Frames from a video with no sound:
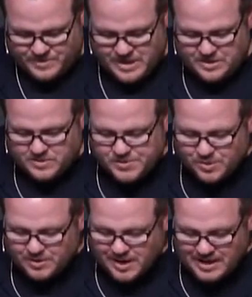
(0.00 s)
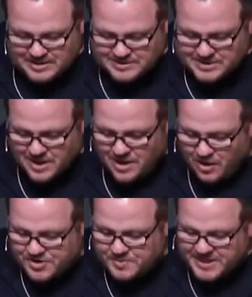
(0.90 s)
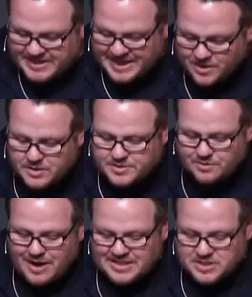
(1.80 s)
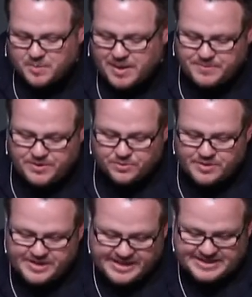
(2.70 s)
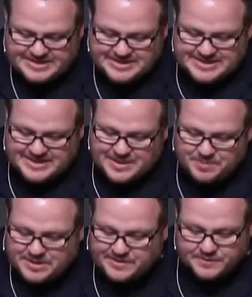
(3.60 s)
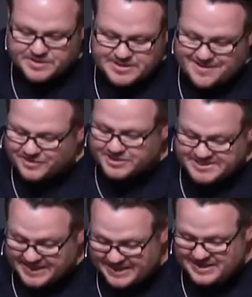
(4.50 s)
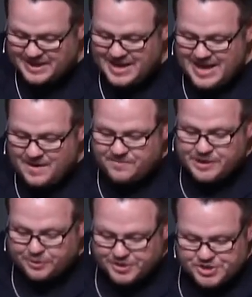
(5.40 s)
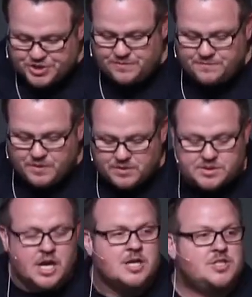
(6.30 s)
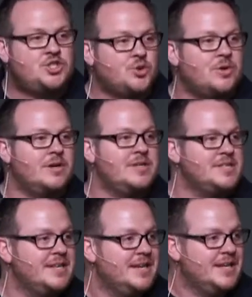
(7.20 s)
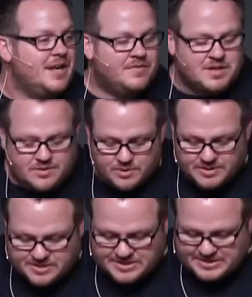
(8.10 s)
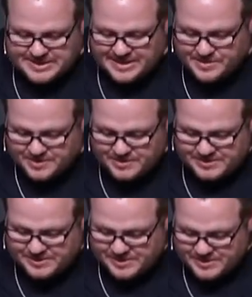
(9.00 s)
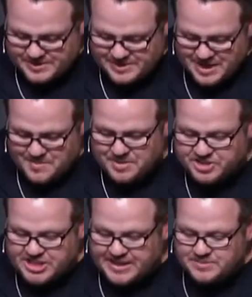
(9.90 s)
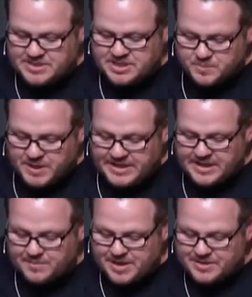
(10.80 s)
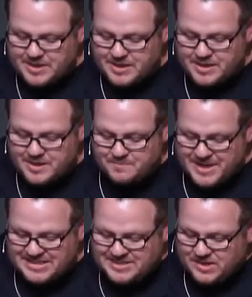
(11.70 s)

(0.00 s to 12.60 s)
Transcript: Those who are God's are to be characterized by purity. This isn't that believers never sin. Every Christian falls short of the Lord's standards. But James is speaking about the, the basic